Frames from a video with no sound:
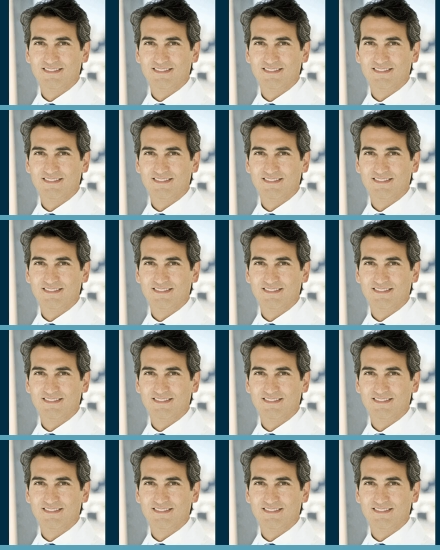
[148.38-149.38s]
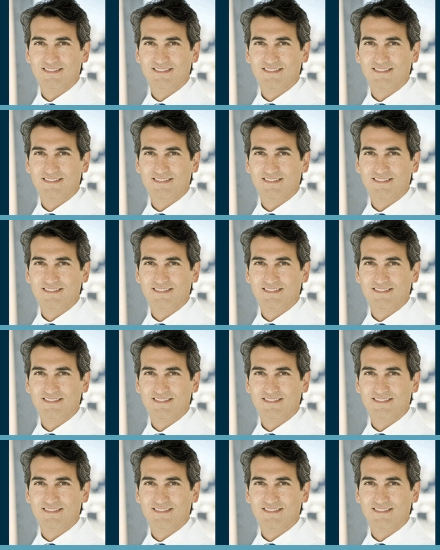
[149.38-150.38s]

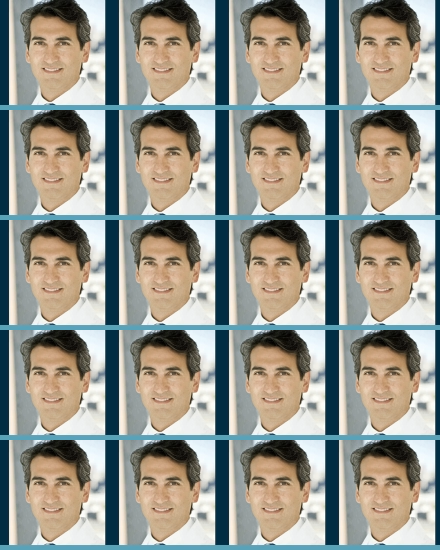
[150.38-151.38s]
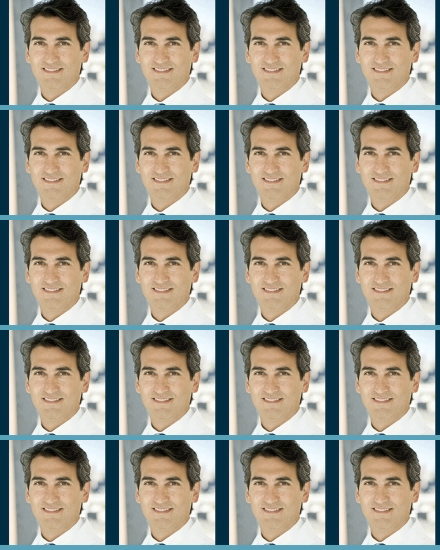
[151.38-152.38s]

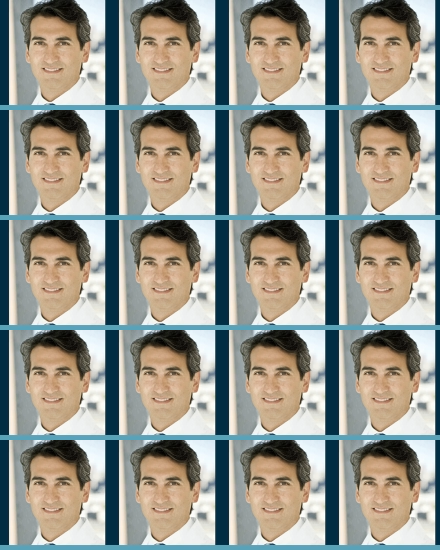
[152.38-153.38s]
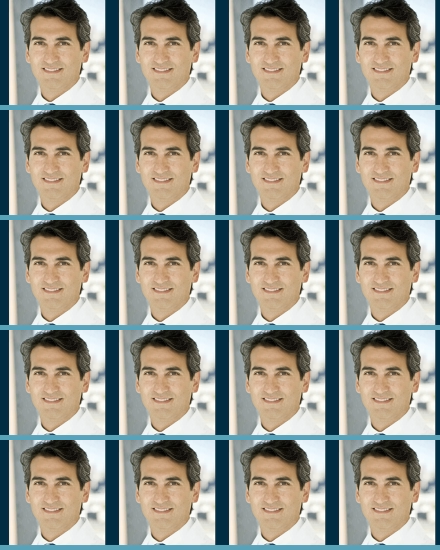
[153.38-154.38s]

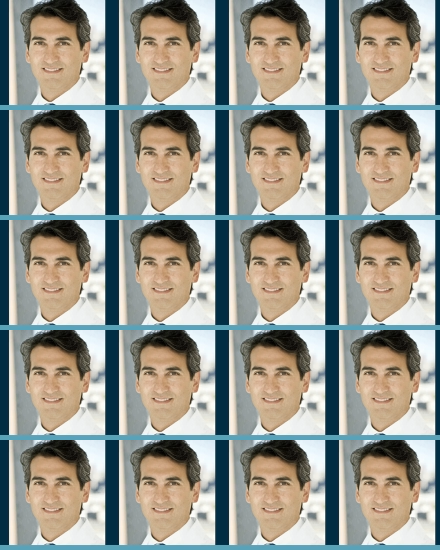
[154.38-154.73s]
[no speech]